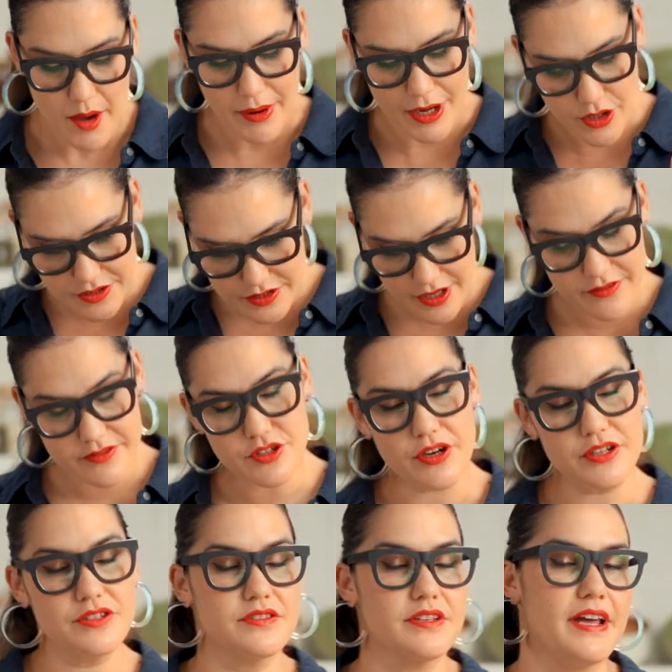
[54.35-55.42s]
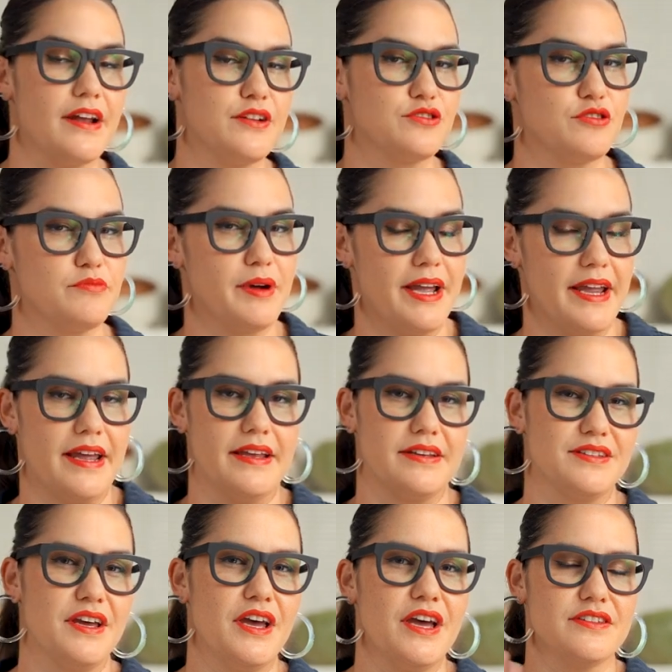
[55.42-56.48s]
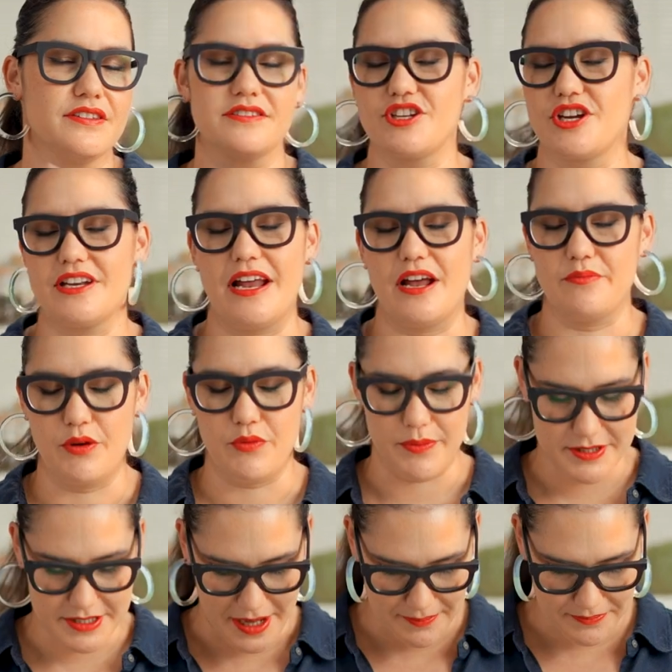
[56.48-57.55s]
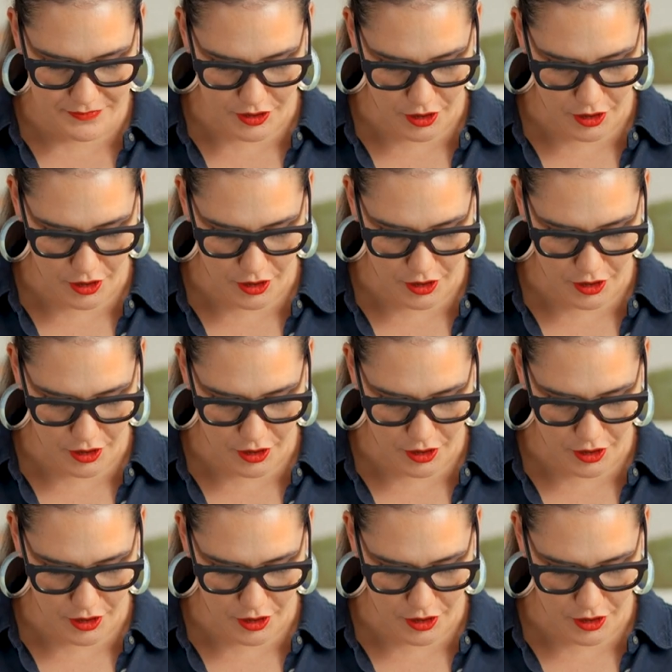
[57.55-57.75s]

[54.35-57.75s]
But I also have instructions on how to do it by hand. Just check it out on my website.